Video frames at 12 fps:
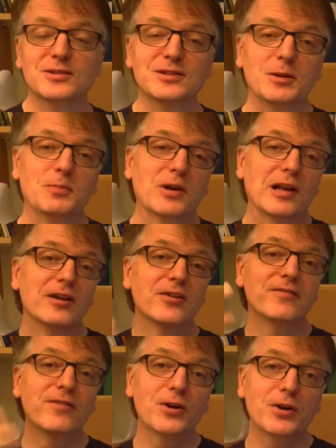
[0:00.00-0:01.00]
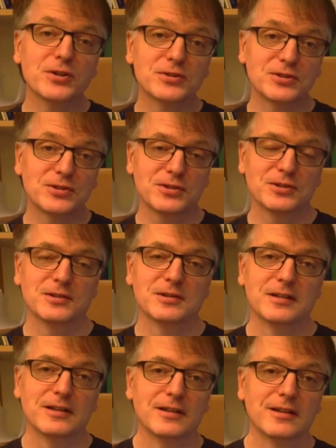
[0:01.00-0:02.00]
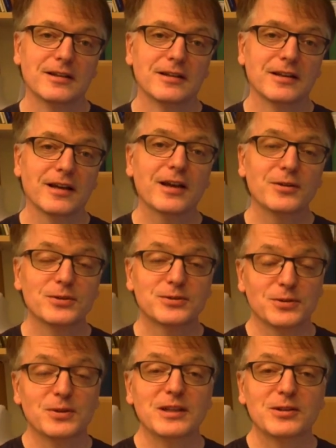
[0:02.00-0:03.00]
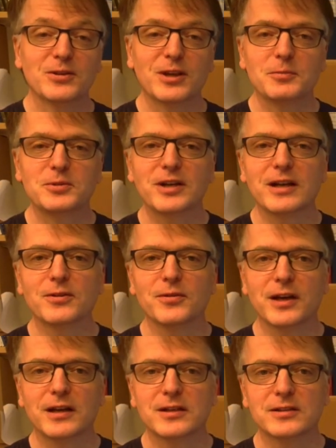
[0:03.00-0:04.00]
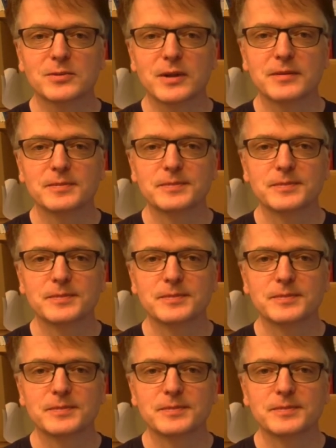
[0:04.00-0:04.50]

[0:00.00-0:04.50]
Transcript: is typically reversed, and so you need to keep track of that as well.